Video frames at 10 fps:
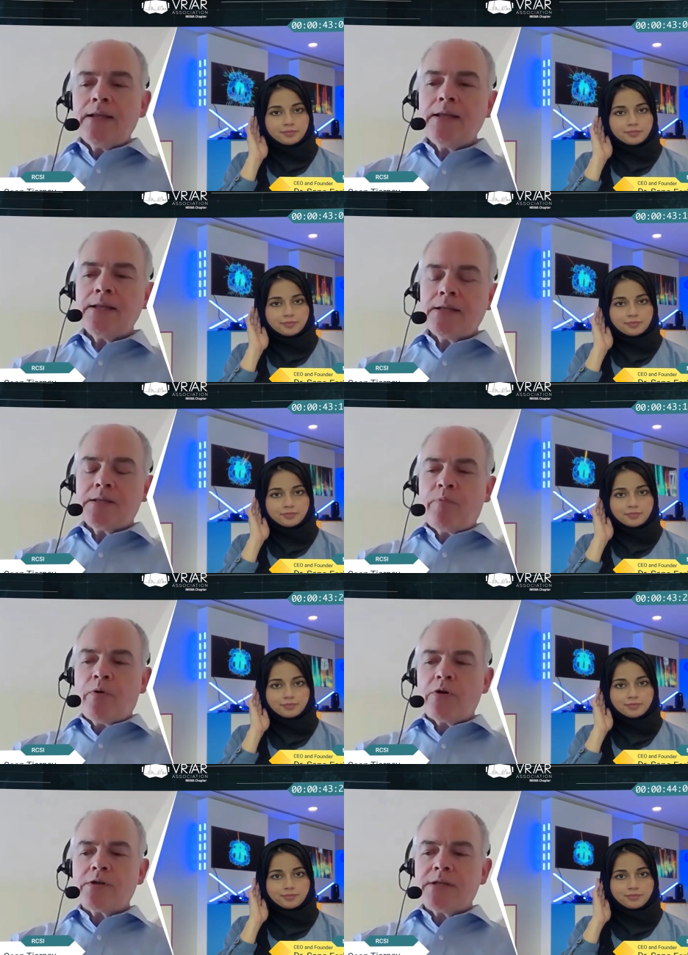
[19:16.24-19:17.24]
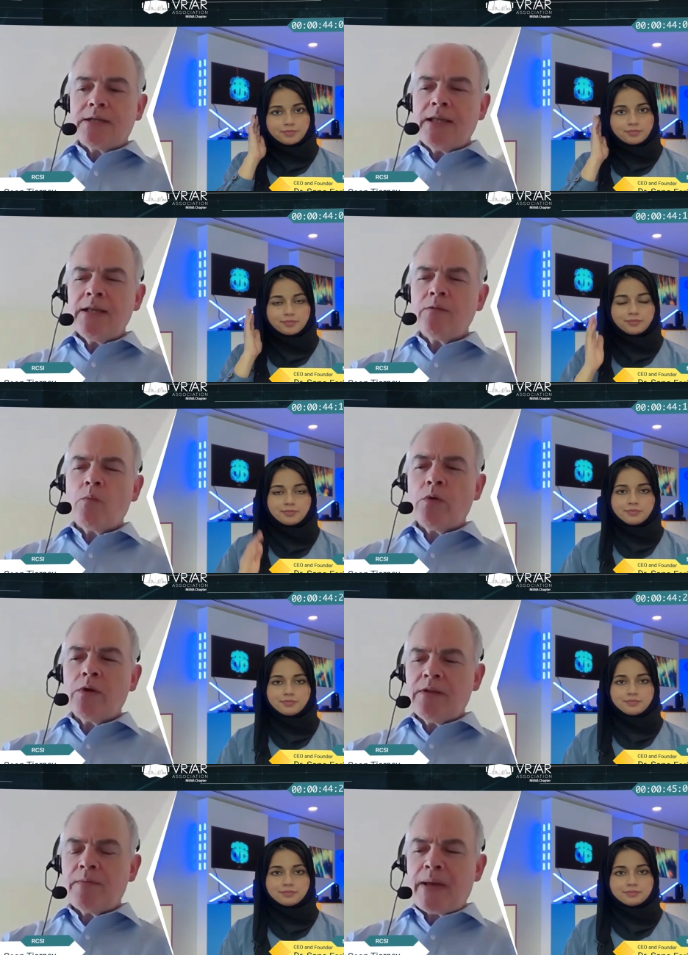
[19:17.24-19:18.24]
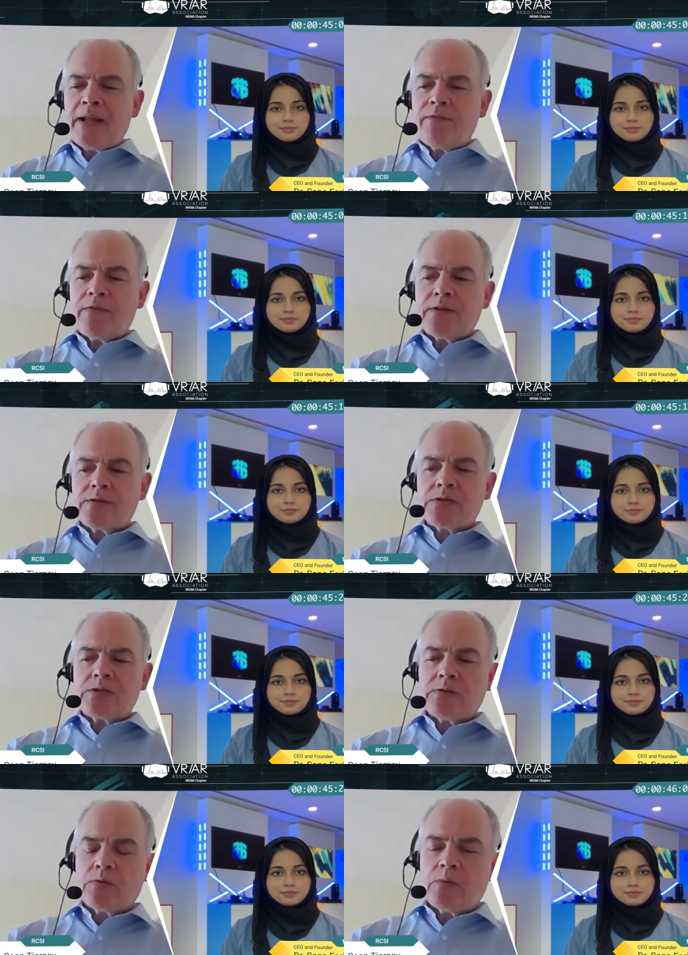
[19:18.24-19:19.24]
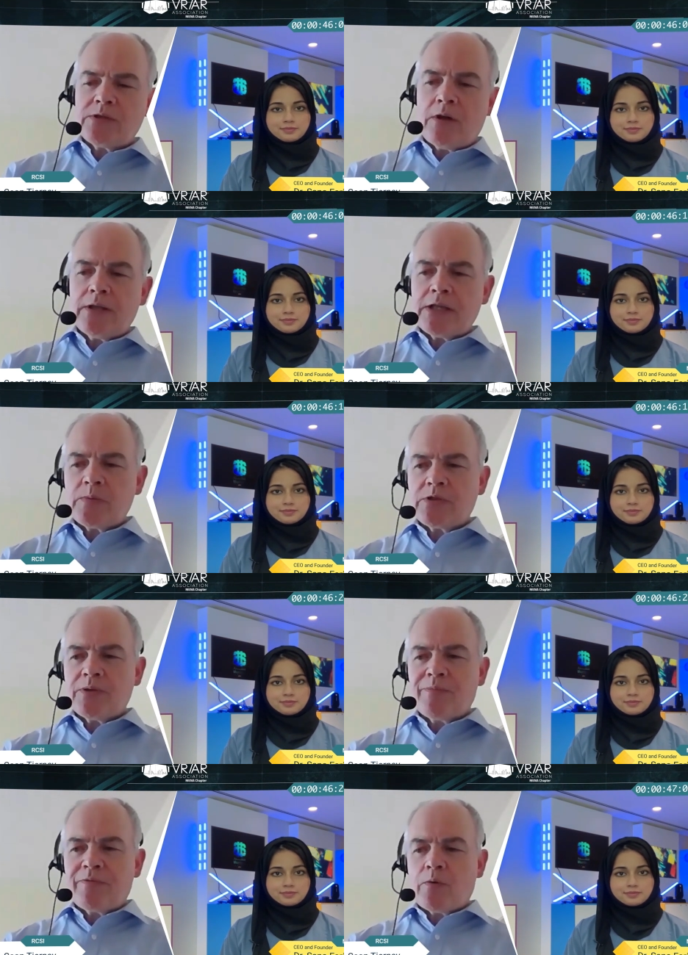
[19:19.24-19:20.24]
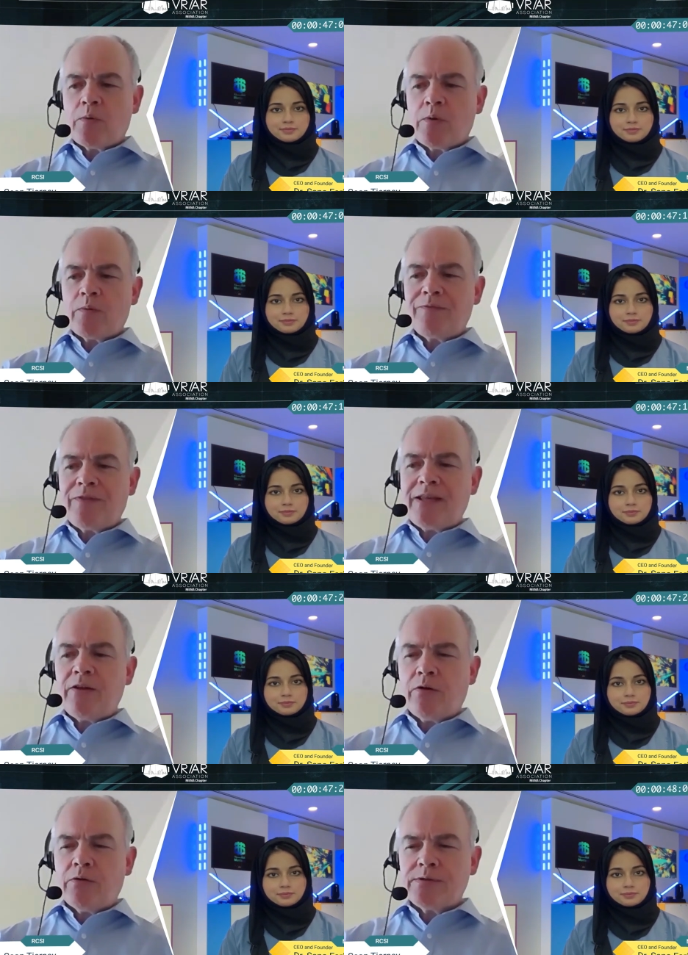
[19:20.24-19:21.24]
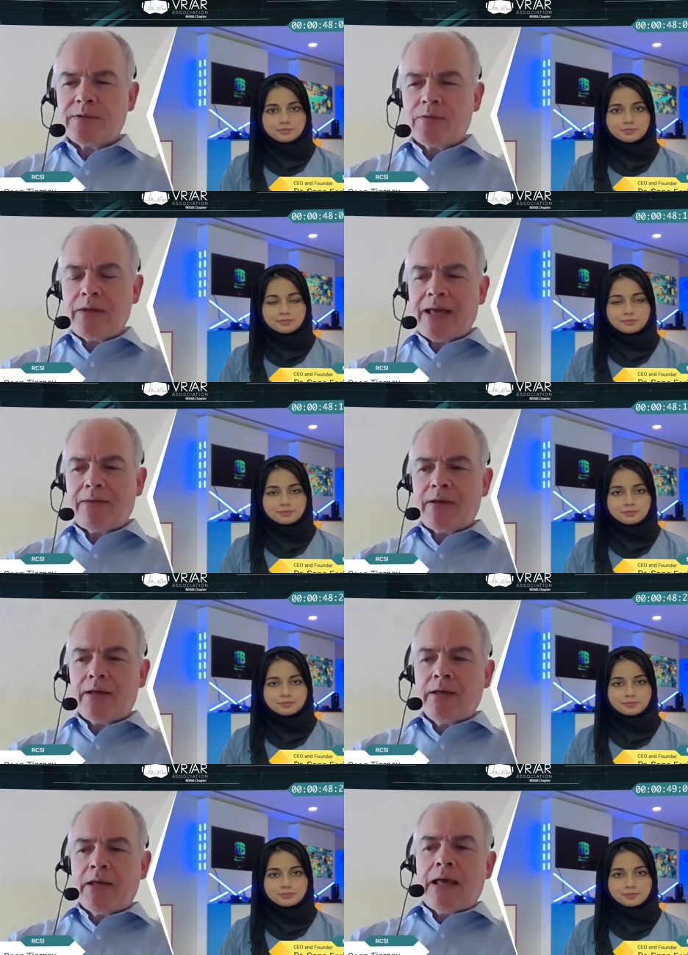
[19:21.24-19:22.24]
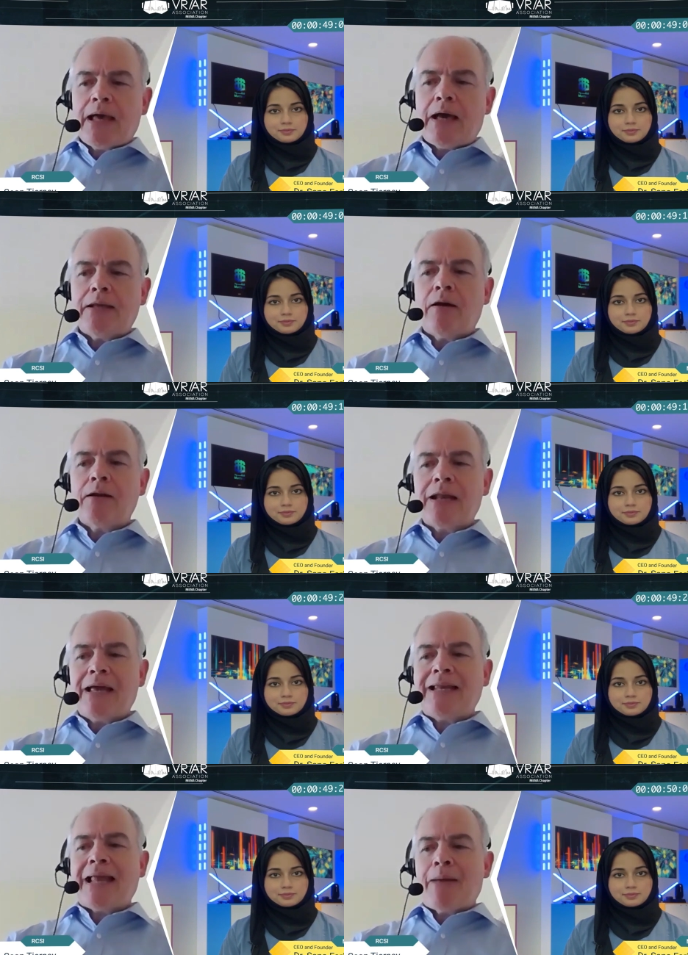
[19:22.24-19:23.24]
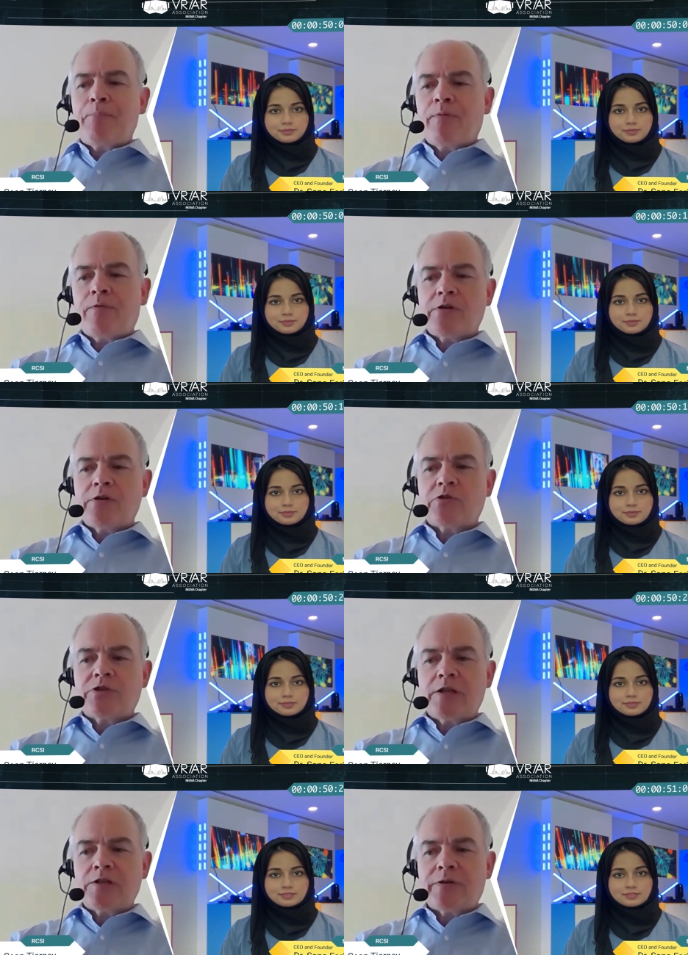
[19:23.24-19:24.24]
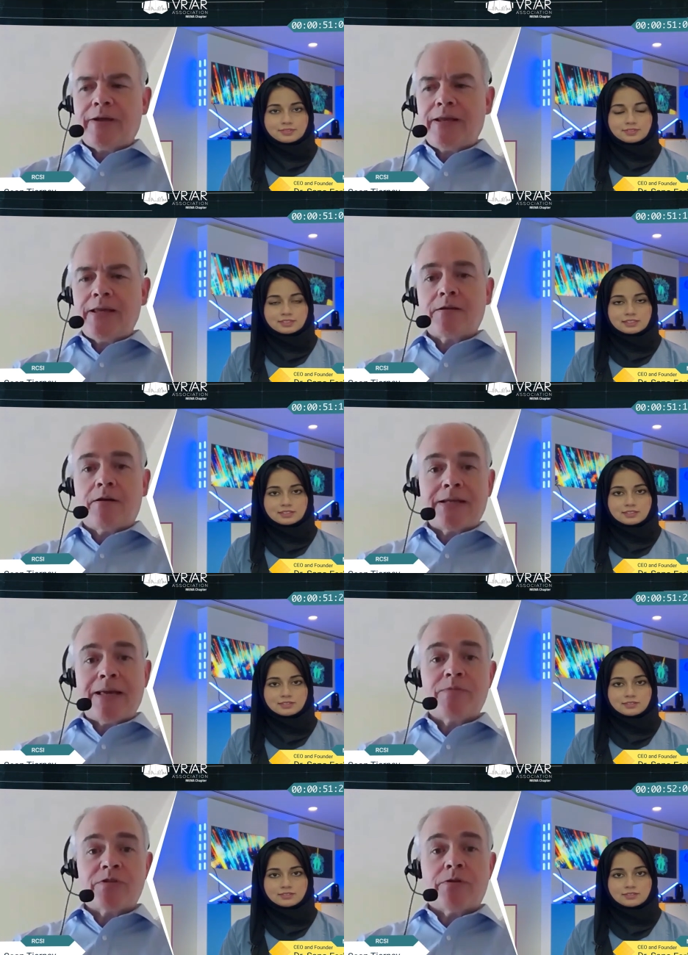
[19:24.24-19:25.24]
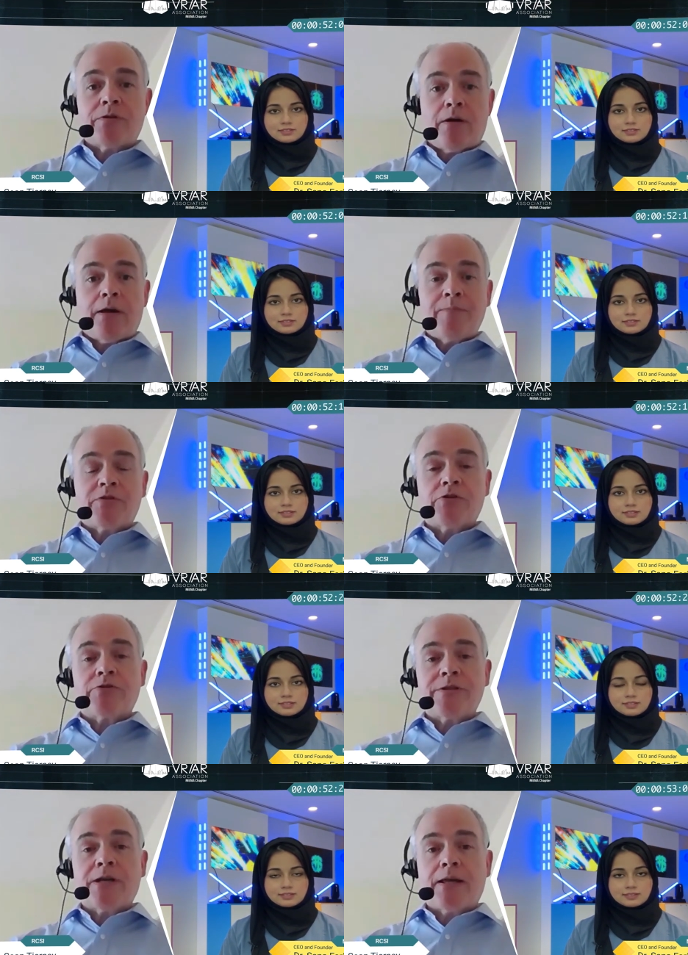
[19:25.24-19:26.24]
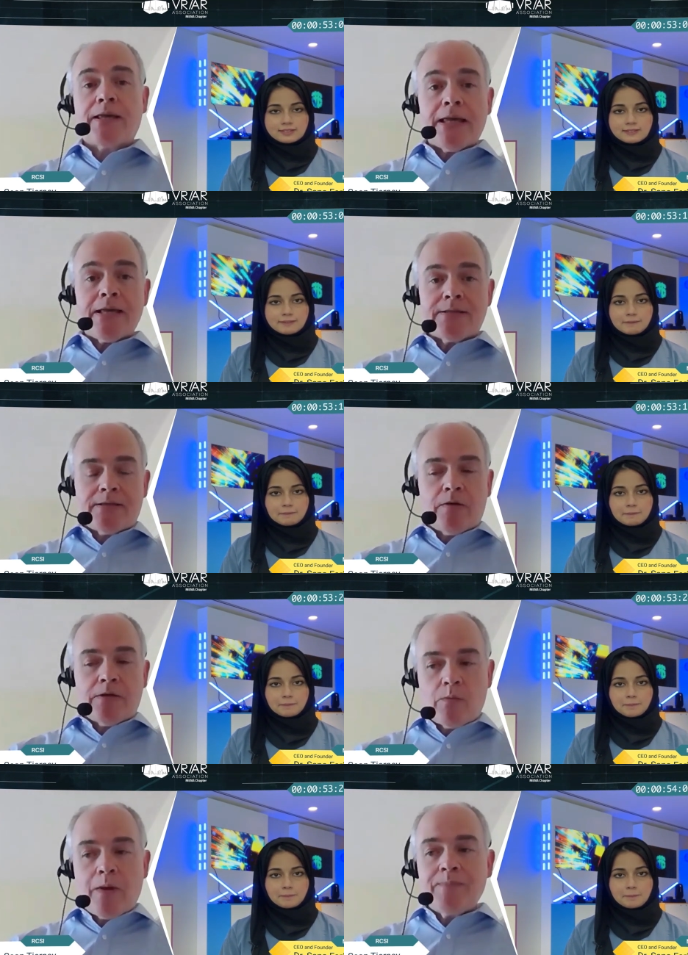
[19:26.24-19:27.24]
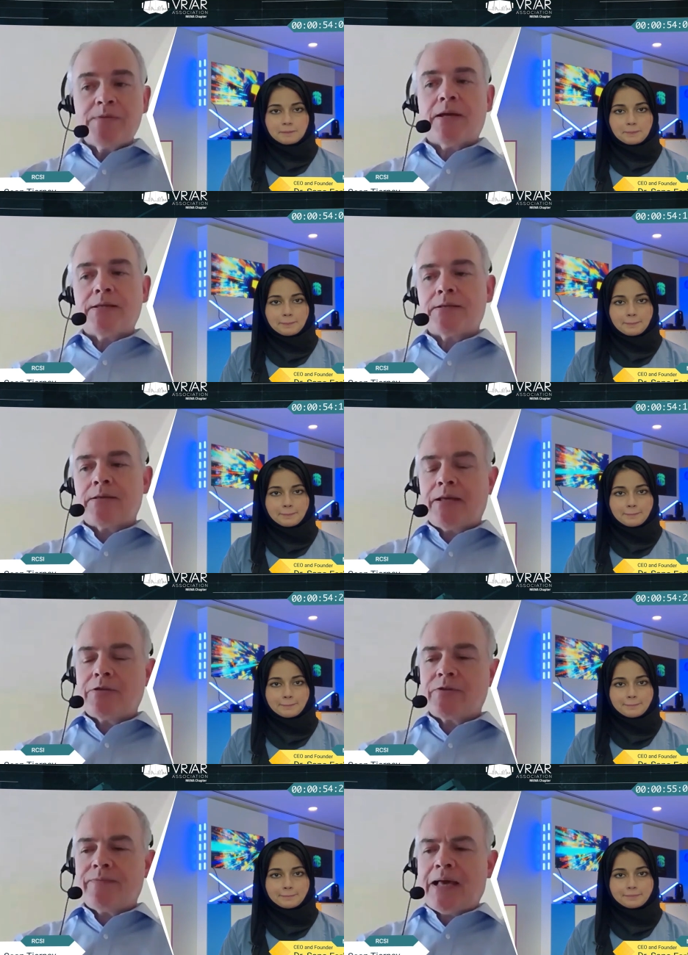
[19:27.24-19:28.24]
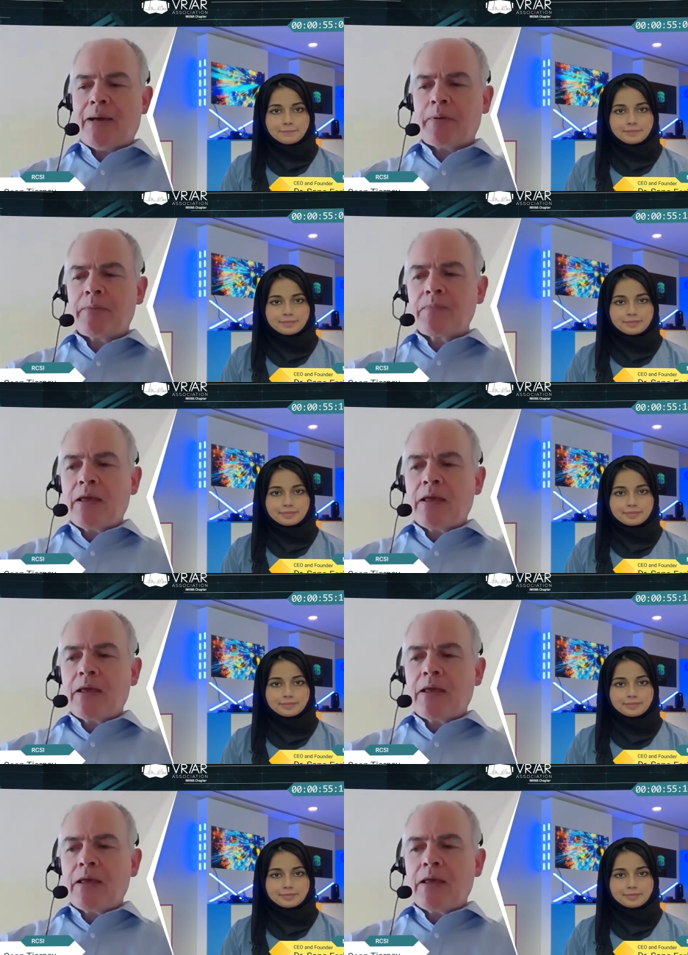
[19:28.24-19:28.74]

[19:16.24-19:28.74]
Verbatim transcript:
Speaker 1: I think that's important. I think one of the benefits, we saw this with some of our work with videos, and we have a an online app for surgical trainees called msur, msurgery.ie. It's a, it's a website-driven uh, app.